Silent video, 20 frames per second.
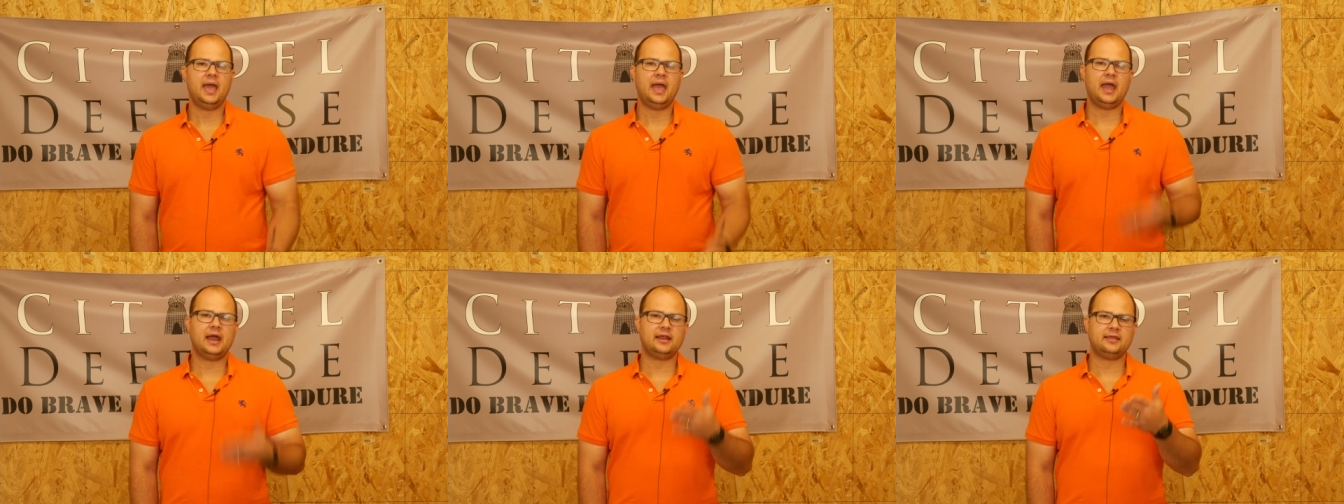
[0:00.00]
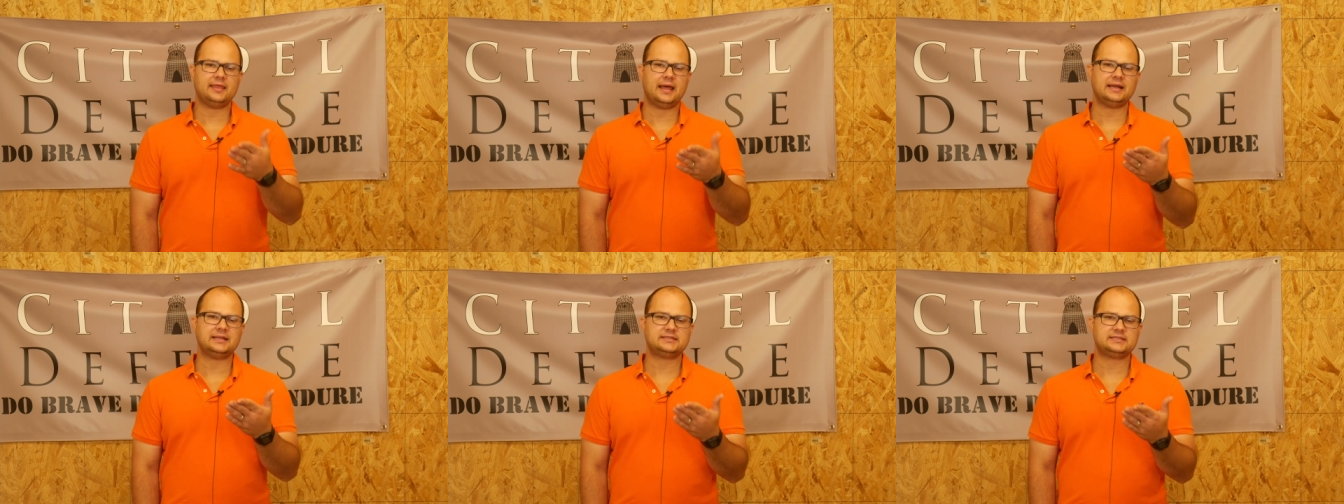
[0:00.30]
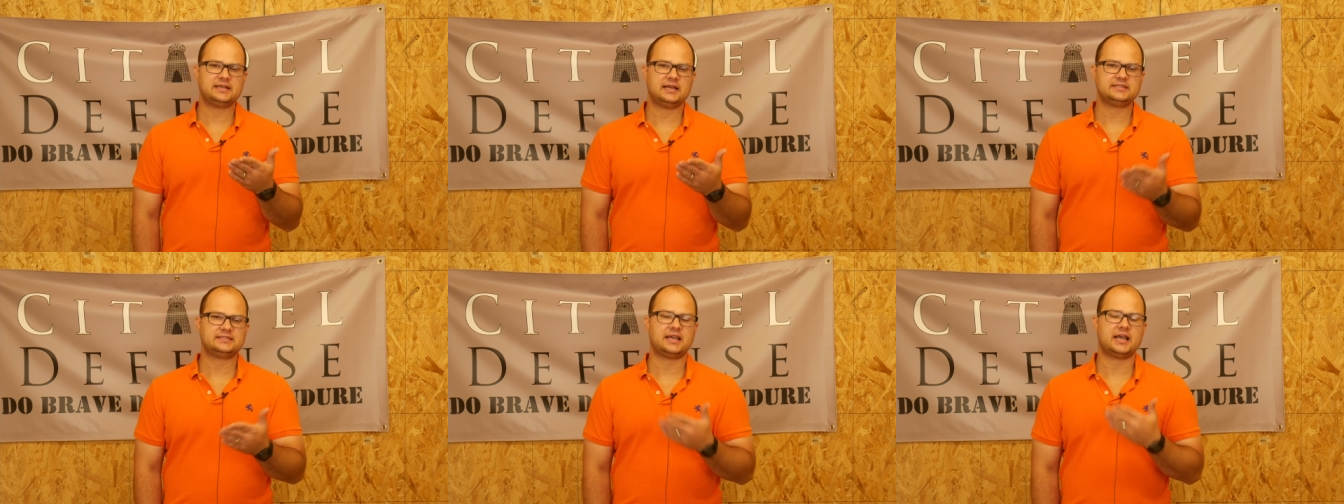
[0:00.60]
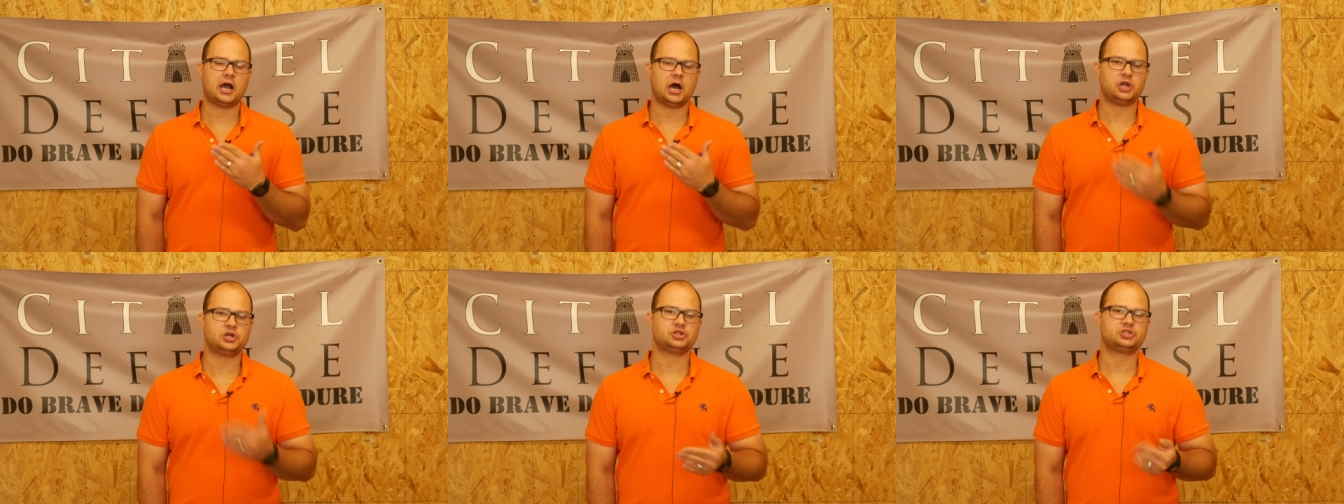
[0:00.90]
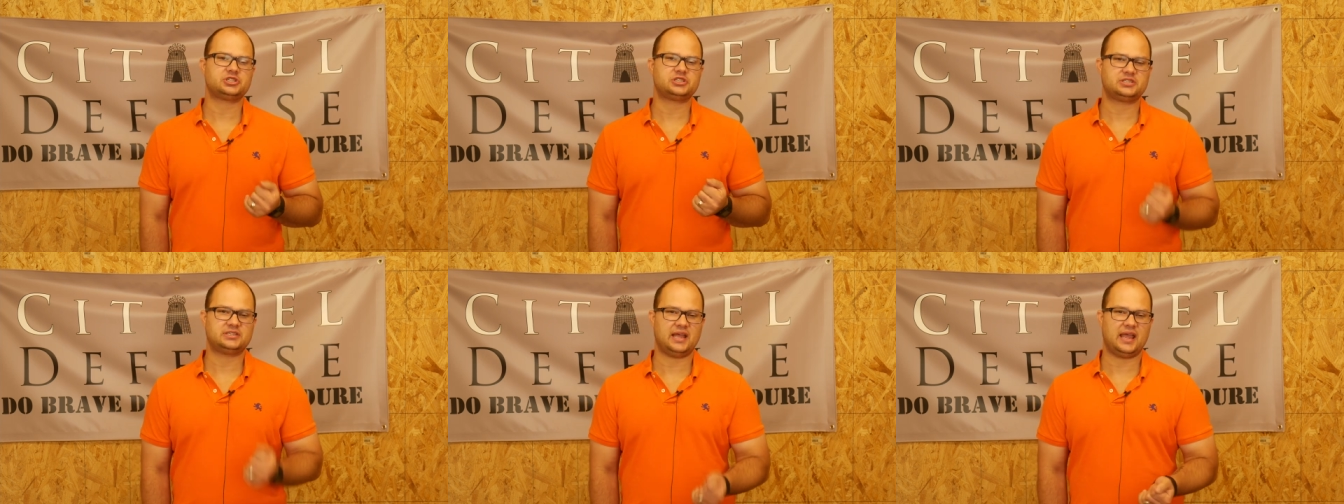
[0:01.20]
And in that sense, I
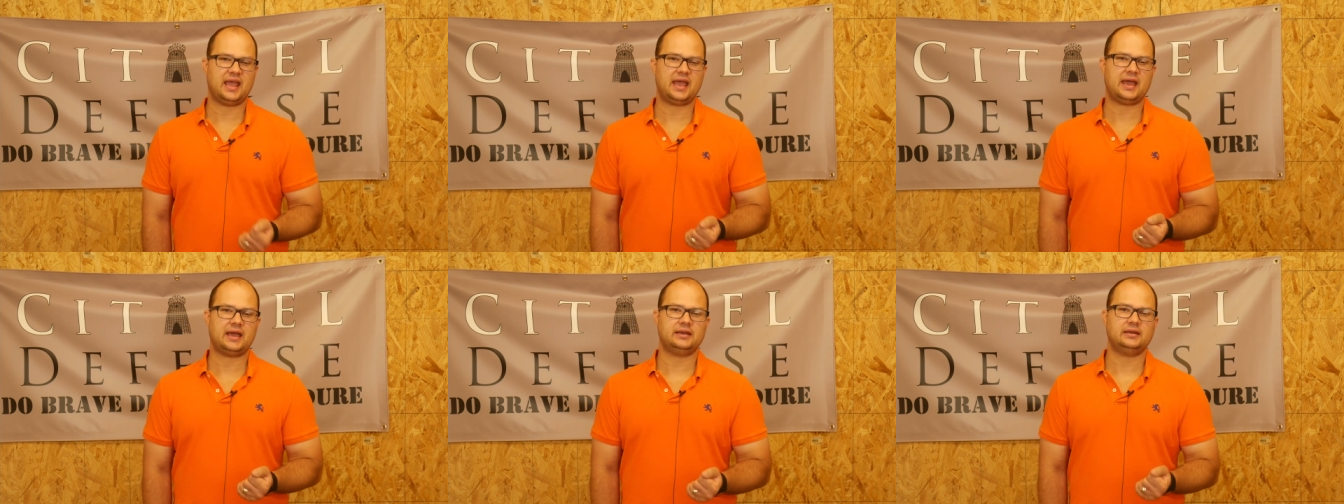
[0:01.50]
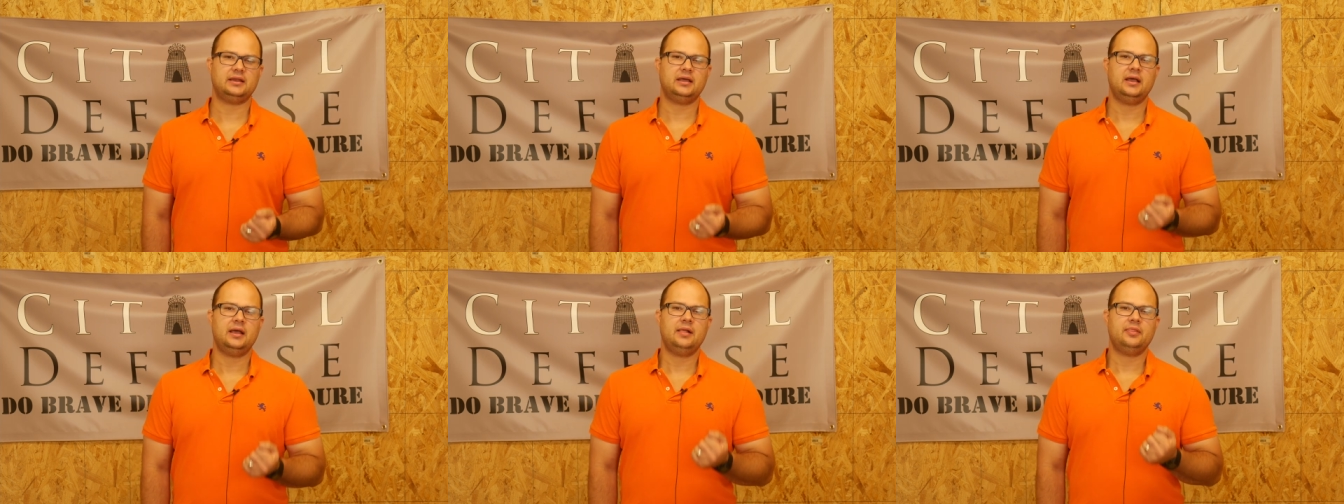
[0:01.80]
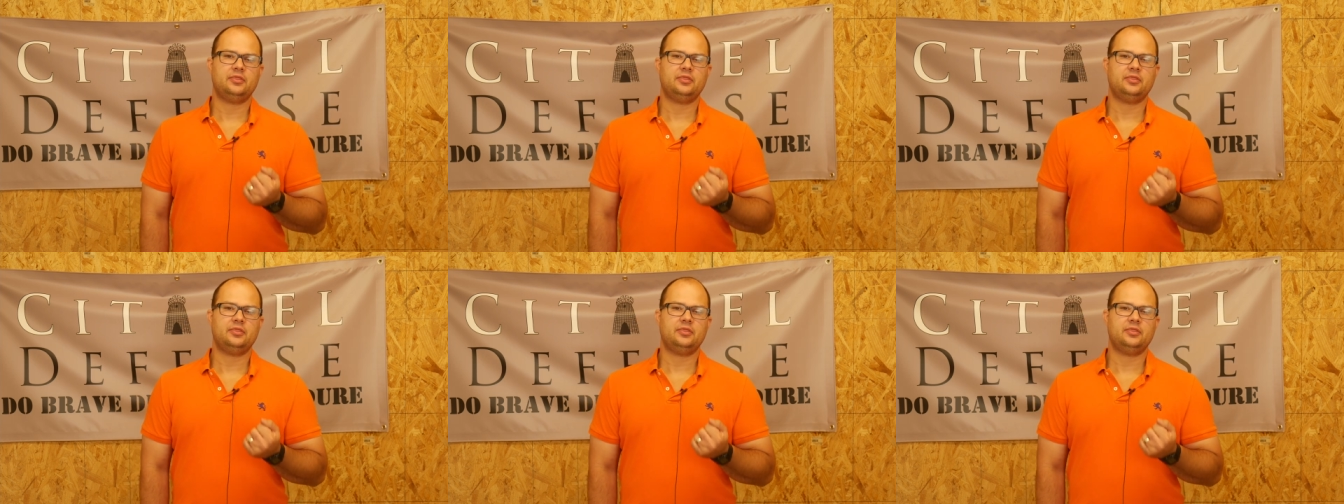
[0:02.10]
understand